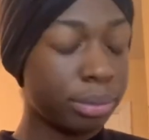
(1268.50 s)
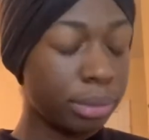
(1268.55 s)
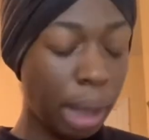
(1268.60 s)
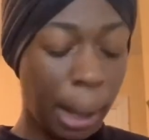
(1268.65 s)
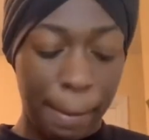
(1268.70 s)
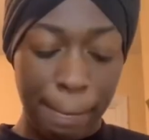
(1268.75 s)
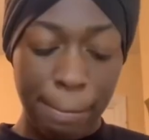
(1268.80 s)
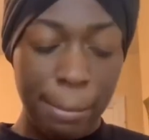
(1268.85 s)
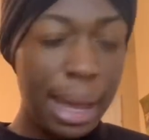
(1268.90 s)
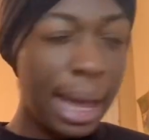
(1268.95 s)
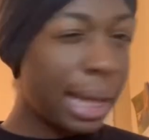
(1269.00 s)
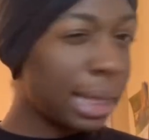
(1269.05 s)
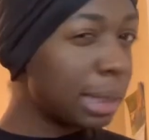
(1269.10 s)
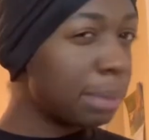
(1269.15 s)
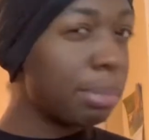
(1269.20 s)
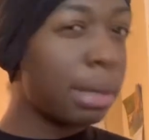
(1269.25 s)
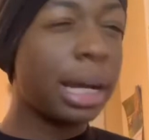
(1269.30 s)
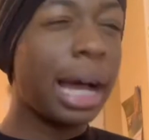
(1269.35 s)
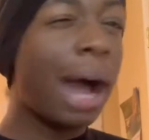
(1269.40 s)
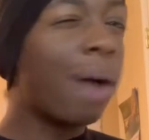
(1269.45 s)

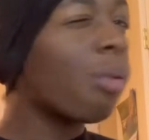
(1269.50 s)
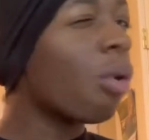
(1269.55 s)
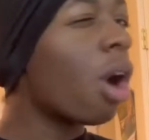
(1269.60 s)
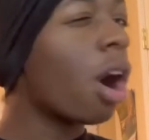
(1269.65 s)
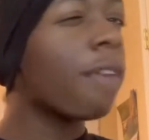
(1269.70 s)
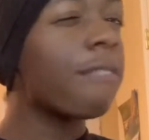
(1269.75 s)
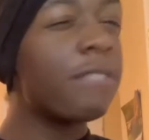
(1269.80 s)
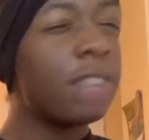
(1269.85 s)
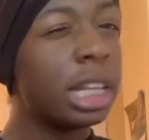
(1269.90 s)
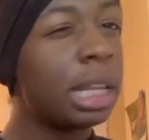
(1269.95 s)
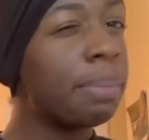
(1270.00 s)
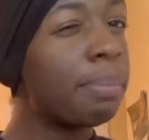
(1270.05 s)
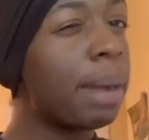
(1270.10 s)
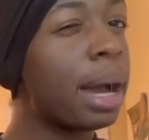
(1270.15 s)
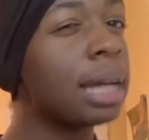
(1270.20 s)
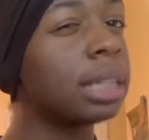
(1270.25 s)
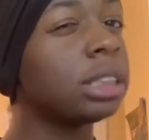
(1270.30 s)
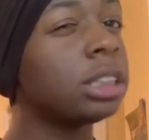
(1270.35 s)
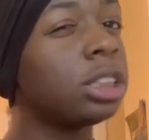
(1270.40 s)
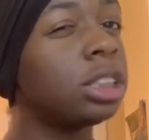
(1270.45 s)
Imagine, I walked 50
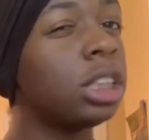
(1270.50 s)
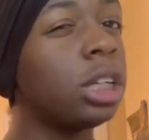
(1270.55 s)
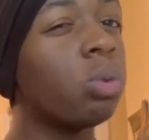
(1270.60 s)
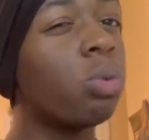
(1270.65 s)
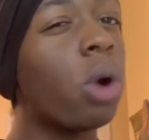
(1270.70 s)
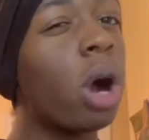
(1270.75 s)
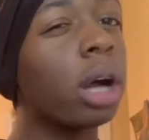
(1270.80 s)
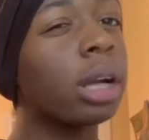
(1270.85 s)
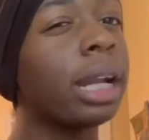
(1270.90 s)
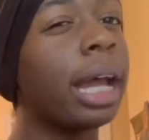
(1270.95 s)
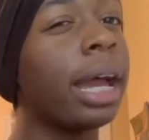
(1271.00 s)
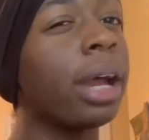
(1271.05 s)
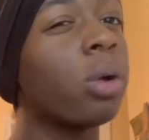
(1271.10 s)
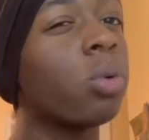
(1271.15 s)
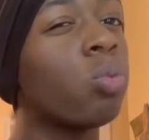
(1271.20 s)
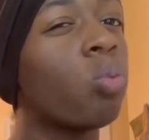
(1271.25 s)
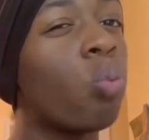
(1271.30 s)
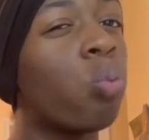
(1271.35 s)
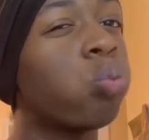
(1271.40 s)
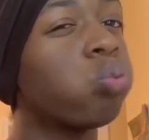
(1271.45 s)
miles and she walked like
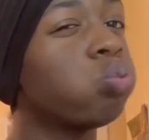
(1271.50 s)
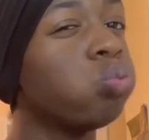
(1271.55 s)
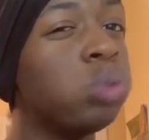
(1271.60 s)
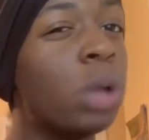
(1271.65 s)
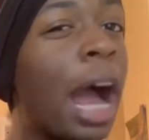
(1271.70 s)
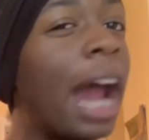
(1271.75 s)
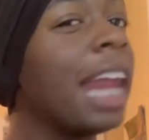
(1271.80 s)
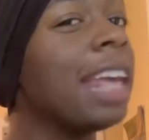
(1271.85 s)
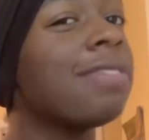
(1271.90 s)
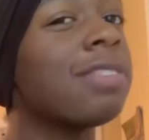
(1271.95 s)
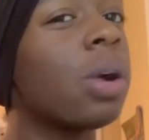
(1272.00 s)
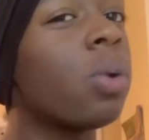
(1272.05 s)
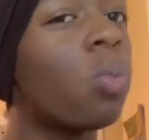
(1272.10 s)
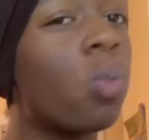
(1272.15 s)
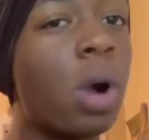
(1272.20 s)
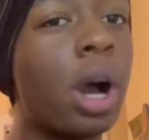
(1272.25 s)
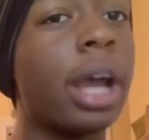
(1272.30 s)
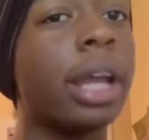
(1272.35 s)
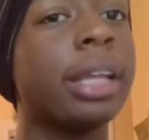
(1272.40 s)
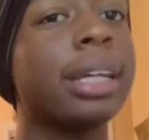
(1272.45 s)
not even
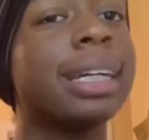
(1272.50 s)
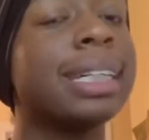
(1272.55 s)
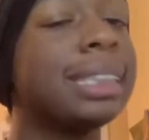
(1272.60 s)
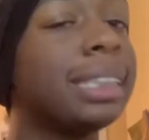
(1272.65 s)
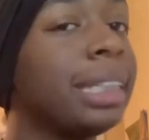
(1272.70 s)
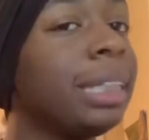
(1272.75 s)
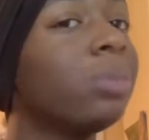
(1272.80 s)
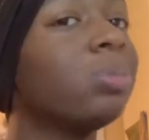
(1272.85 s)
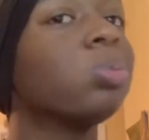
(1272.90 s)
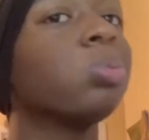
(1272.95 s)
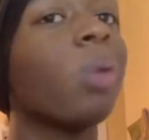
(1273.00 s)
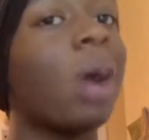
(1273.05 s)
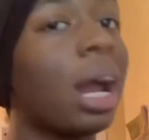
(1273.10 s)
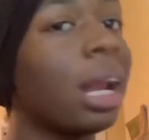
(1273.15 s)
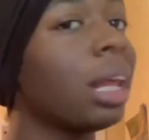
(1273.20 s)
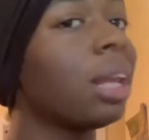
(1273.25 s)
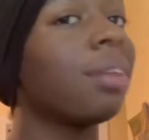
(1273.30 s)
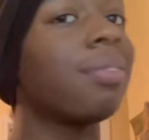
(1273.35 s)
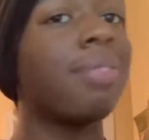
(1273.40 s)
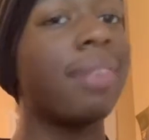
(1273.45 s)
one, because she was
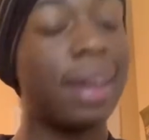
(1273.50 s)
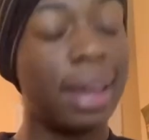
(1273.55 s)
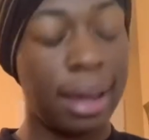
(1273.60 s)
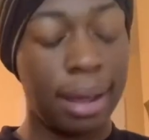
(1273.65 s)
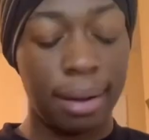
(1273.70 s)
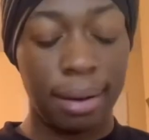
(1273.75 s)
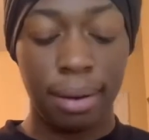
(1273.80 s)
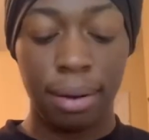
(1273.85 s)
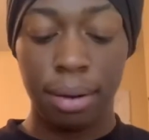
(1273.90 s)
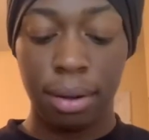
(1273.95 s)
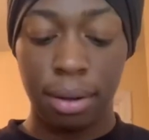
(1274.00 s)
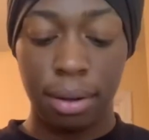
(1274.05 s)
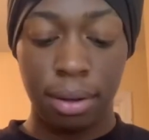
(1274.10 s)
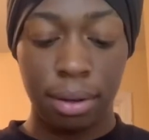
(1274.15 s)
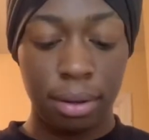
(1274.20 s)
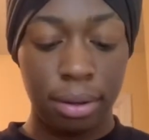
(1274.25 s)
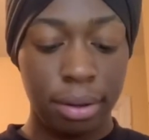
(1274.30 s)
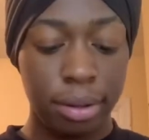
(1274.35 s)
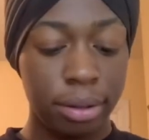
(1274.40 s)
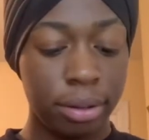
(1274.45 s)
riding in the van.
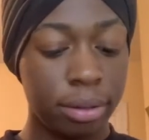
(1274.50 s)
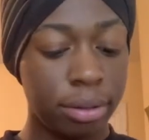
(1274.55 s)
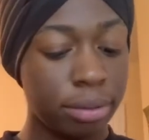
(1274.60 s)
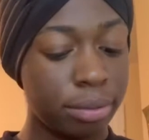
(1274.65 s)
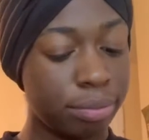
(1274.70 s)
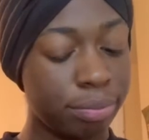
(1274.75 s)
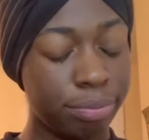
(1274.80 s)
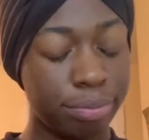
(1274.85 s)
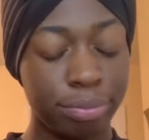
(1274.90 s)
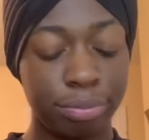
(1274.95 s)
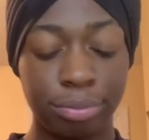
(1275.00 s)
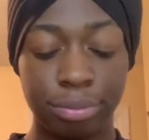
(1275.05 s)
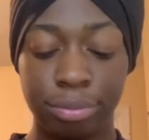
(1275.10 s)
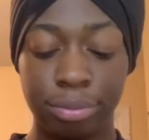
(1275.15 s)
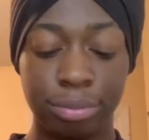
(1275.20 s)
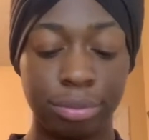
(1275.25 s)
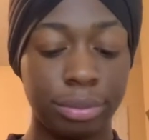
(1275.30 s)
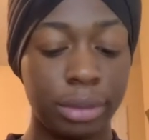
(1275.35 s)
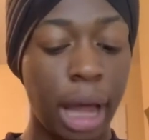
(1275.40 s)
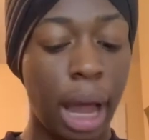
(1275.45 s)

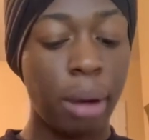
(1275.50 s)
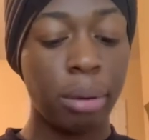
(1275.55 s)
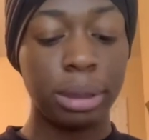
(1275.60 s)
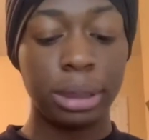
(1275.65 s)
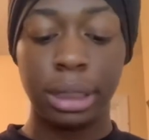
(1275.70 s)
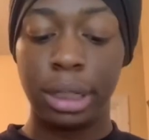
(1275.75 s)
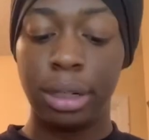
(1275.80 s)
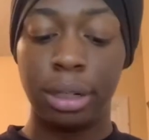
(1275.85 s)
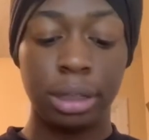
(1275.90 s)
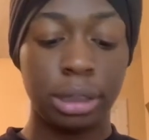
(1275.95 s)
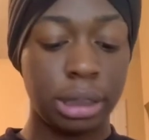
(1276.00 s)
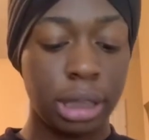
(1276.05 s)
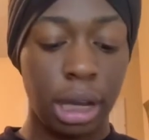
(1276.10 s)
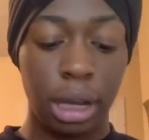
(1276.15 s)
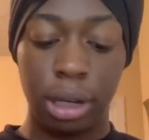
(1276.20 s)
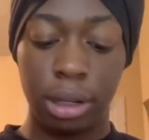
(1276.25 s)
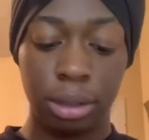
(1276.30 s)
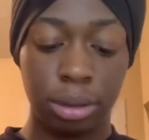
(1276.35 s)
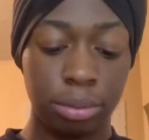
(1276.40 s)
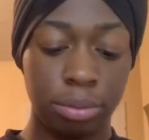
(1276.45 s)
That was
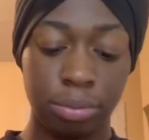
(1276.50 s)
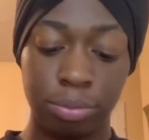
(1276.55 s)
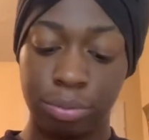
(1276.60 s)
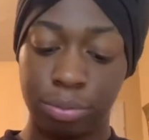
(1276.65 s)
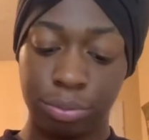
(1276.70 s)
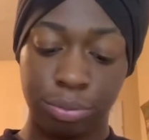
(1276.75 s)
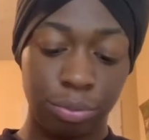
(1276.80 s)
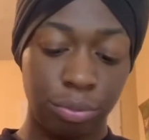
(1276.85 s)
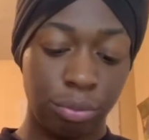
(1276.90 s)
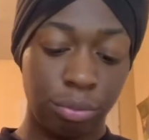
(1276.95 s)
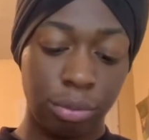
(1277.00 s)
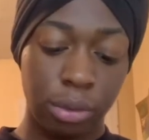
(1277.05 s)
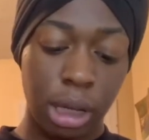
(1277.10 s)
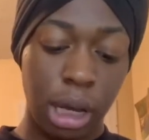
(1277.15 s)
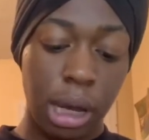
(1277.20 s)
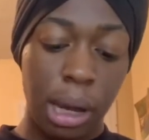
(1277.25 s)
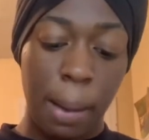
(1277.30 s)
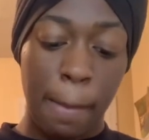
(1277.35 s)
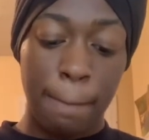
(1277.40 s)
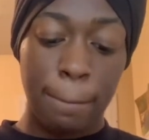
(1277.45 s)
irritating.
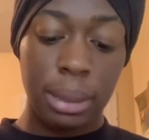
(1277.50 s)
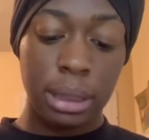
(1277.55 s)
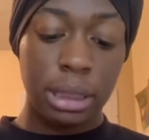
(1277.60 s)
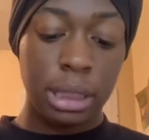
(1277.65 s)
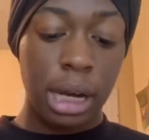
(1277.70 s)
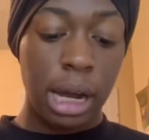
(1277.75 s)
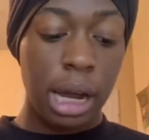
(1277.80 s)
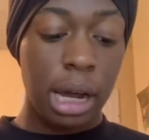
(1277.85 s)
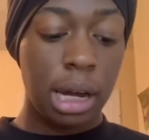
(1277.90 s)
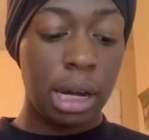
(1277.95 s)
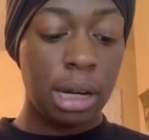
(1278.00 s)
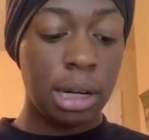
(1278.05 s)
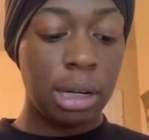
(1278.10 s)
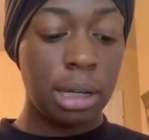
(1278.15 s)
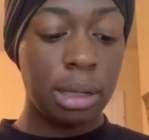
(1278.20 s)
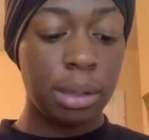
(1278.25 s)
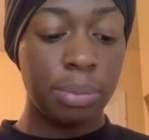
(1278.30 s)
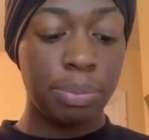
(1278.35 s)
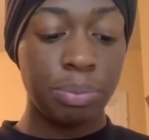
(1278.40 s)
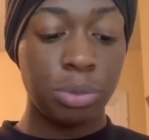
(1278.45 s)
But yeah,
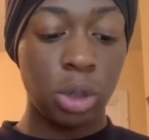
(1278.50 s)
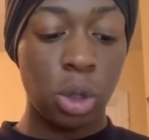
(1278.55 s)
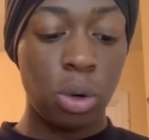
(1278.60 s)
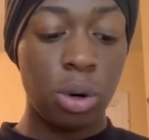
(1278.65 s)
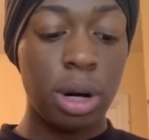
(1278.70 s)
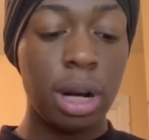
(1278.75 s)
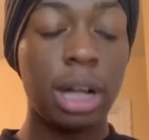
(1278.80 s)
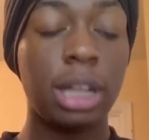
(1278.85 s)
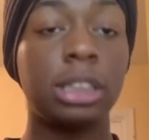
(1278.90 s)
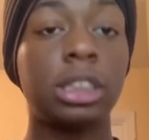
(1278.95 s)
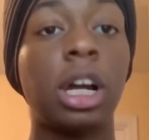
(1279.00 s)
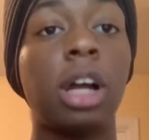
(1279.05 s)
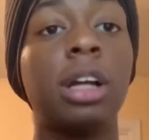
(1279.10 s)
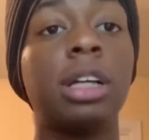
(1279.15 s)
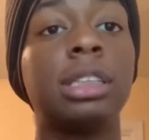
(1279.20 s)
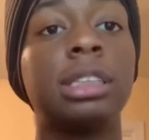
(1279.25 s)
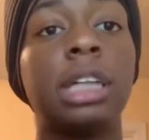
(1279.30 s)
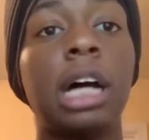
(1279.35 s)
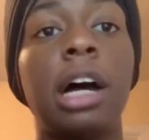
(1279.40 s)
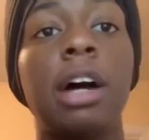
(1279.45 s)
during
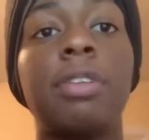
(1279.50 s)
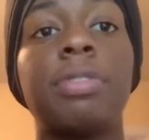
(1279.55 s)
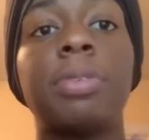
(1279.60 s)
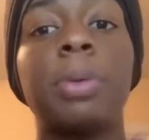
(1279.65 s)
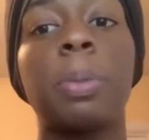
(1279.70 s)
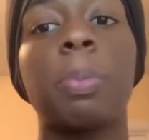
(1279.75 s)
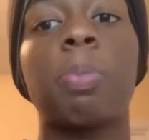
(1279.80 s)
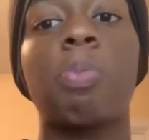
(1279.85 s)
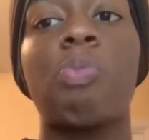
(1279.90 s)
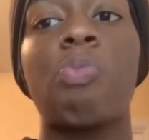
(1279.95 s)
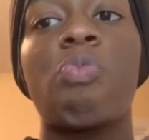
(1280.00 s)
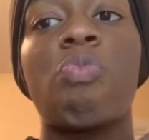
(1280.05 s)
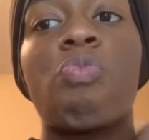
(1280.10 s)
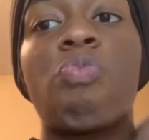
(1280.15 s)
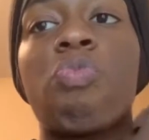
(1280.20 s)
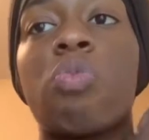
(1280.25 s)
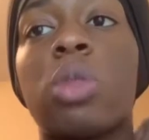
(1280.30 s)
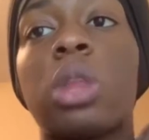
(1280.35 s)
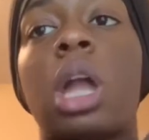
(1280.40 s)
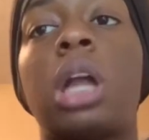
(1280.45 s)
certain stuff,
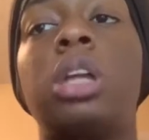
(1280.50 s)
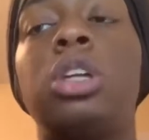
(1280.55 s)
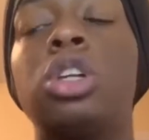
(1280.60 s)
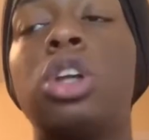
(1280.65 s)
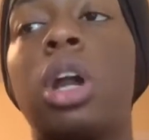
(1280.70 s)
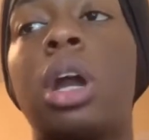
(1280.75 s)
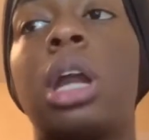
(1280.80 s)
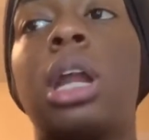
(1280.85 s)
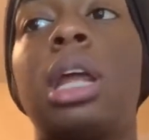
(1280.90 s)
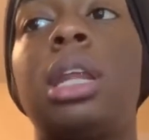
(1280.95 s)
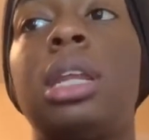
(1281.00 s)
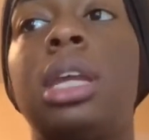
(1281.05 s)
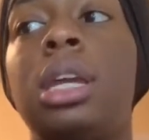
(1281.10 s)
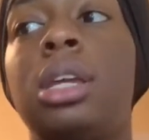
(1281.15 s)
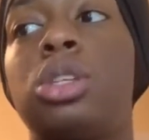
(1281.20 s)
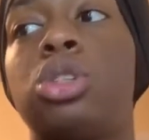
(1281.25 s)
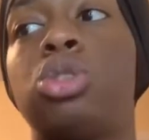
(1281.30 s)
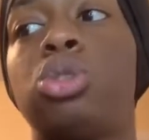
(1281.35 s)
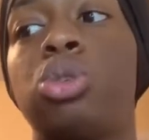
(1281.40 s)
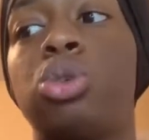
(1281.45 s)
you're gonna
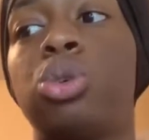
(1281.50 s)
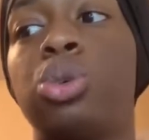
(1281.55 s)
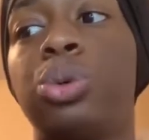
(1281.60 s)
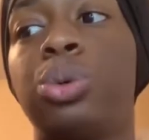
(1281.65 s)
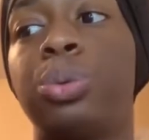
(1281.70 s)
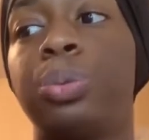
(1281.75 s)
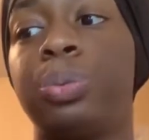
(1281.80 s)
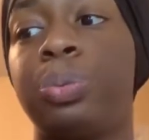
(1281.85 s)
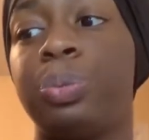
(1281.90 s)
need to,